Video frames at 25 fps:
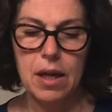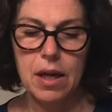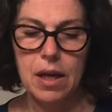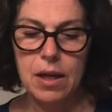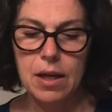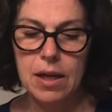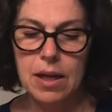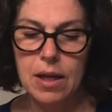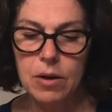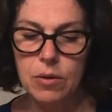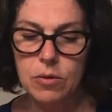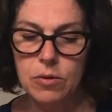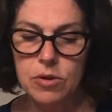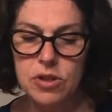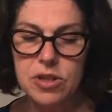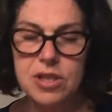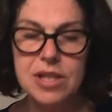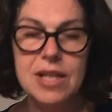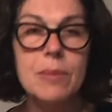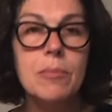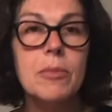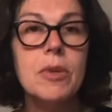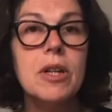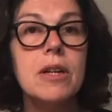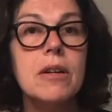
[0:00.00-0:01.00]
Now,
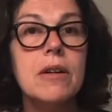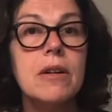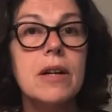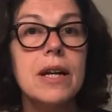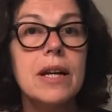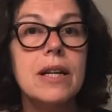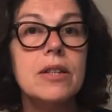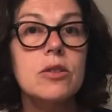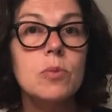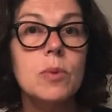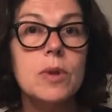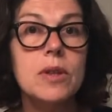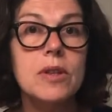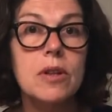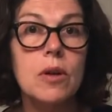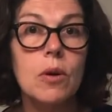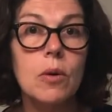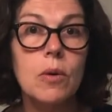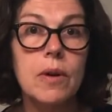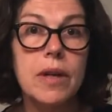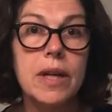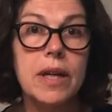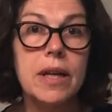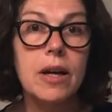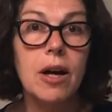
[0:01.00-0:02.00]
similar as with the
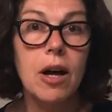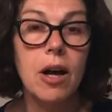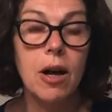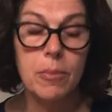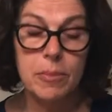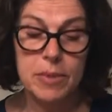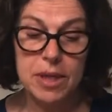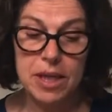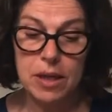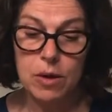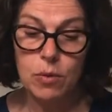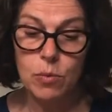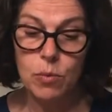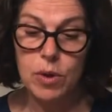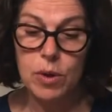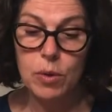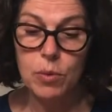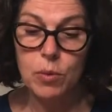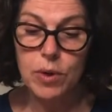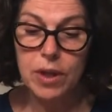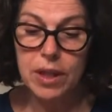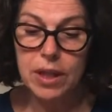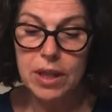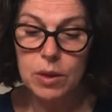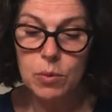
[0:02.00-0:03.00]
origami, we
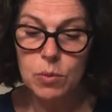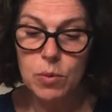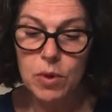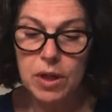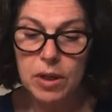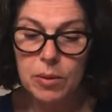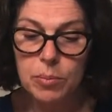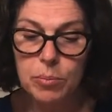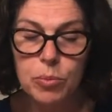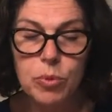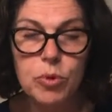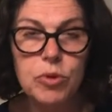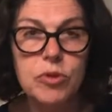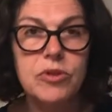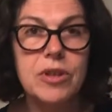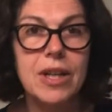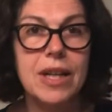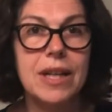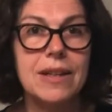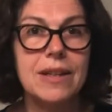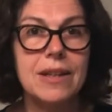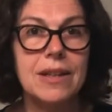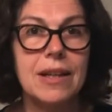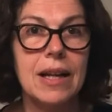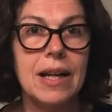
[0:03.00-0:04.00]
really want to put
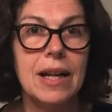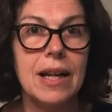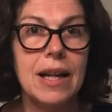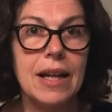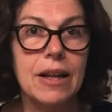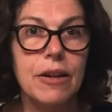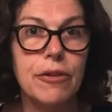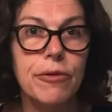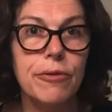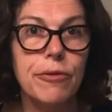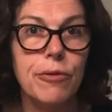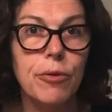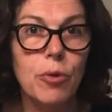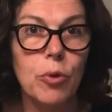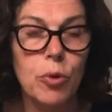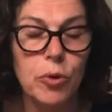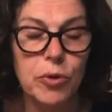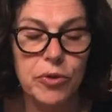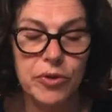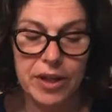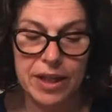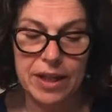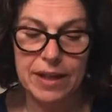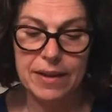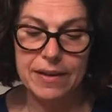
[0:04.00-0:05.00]
that
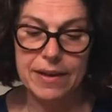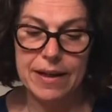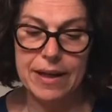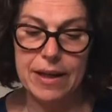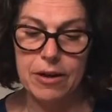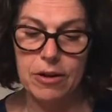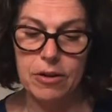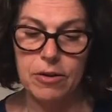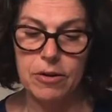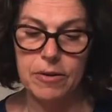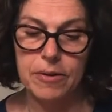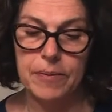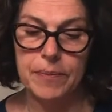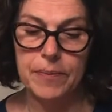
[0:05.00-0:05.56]
fold in there.